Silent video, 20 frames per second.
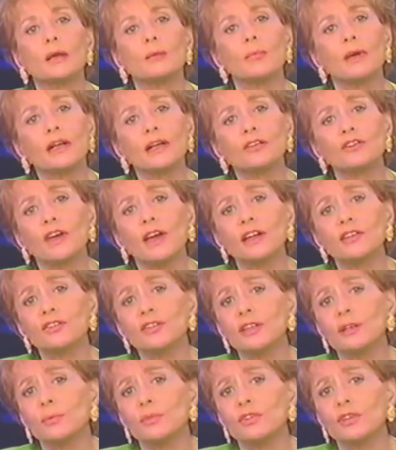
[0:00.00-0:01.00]
Michael
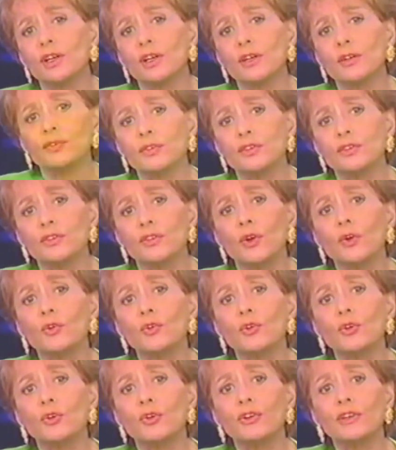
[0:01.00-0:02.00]
Jackson himself is
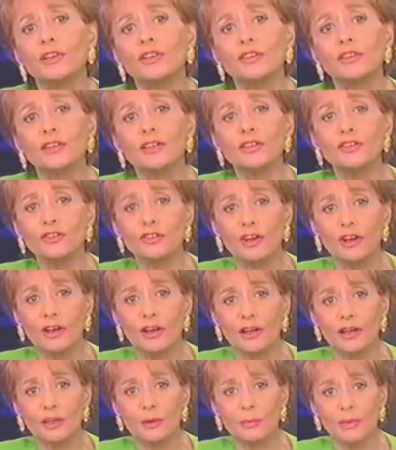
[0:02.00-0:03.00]
notoriously
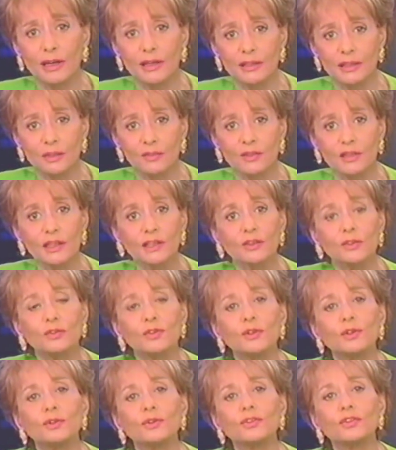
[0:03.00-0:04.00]
shy about giving
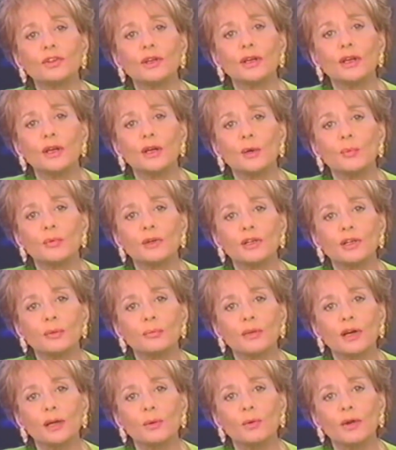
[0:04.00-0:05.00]
interviews, but
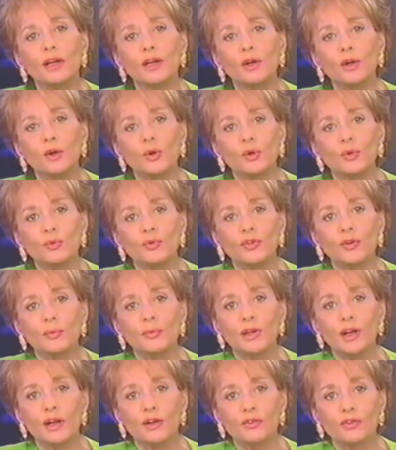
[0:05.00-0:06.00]
on my way home
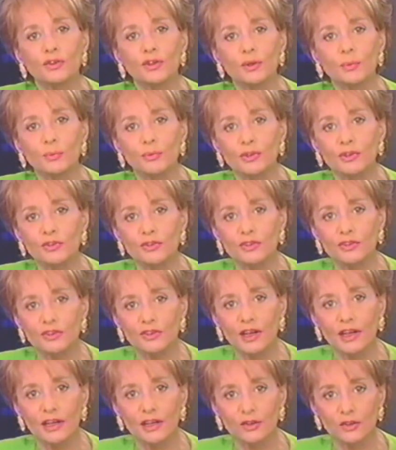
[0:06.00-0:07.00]
from covering
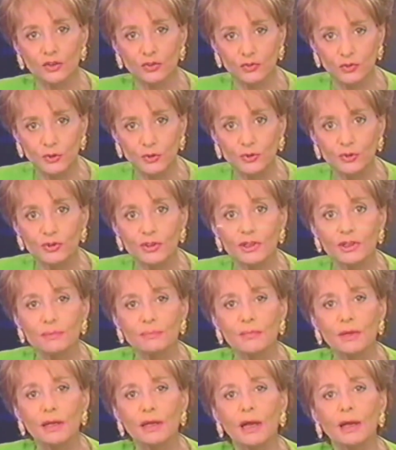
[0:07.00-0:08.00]
Princess Diana's
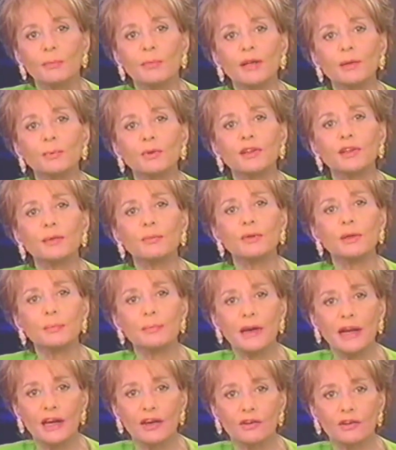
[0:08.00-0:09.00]
funeral, I met with him
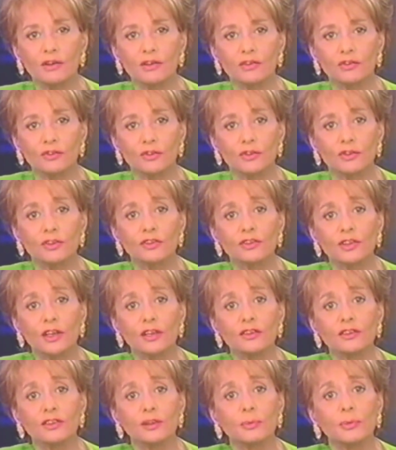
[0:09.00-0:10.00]
in Paris to
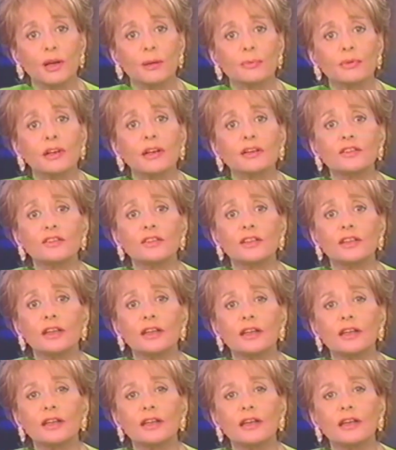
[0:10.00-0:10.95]
discuss the paparazzi